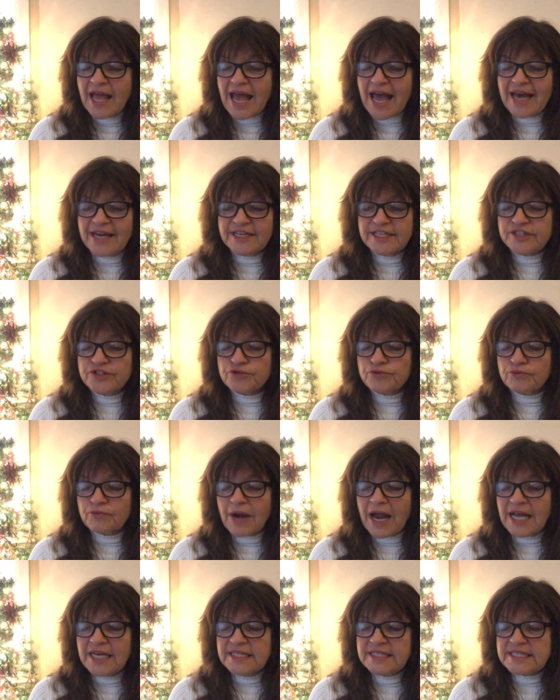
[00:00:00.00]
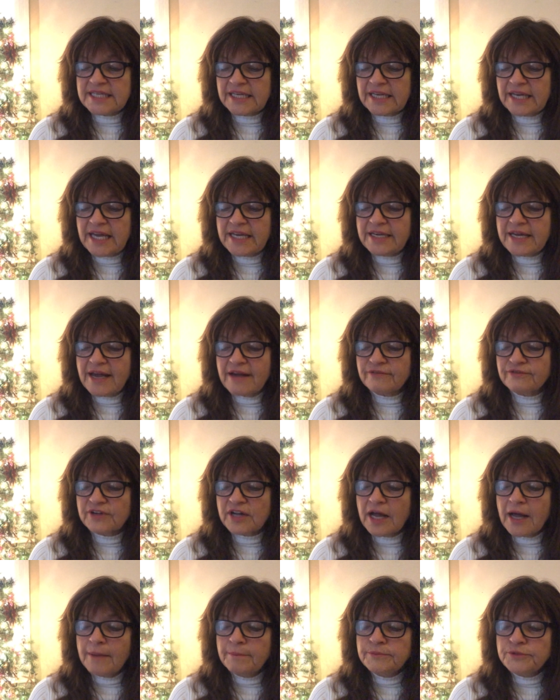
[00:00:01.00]
at its rising and have
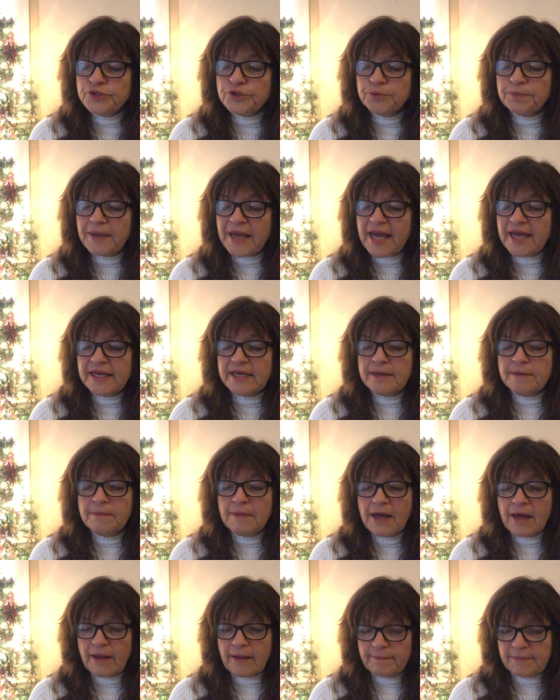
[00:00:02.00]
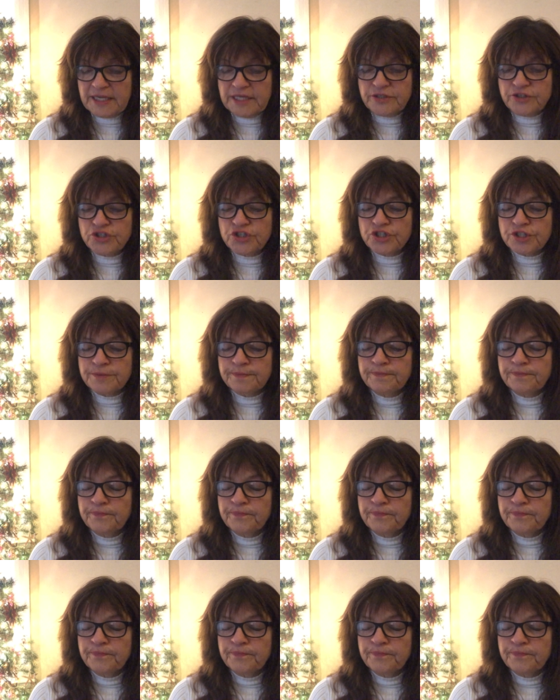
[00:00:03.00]
come to pay him homage.